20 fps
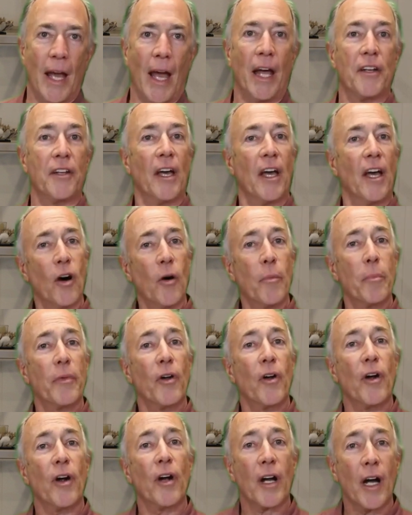And to help,
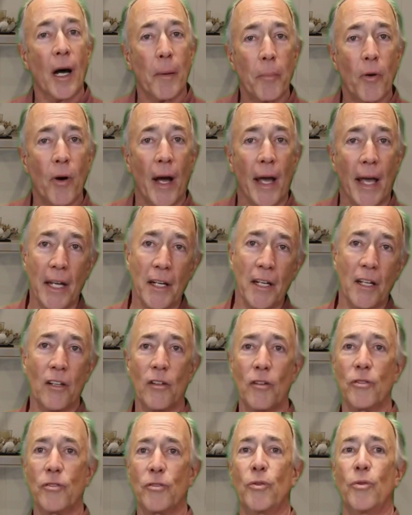there are a couple of handy
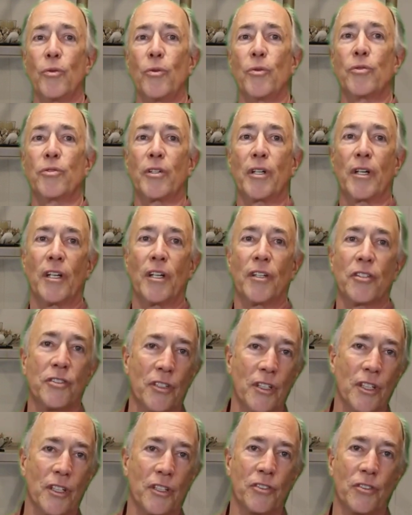little tools that can
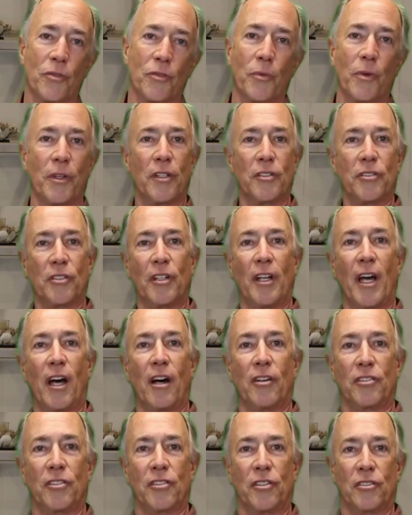assist with this
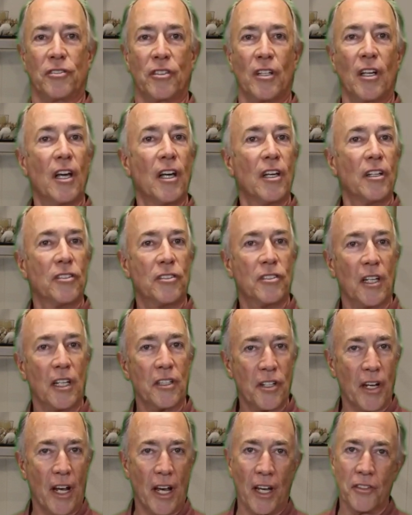analysis,
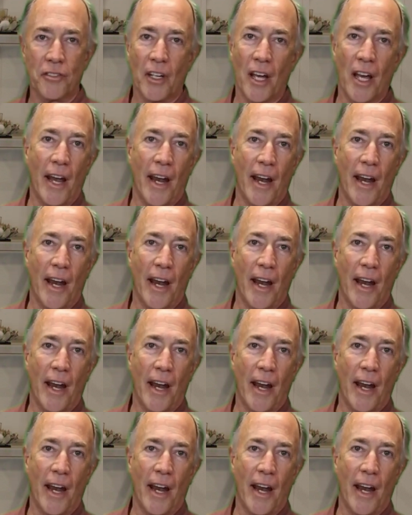such as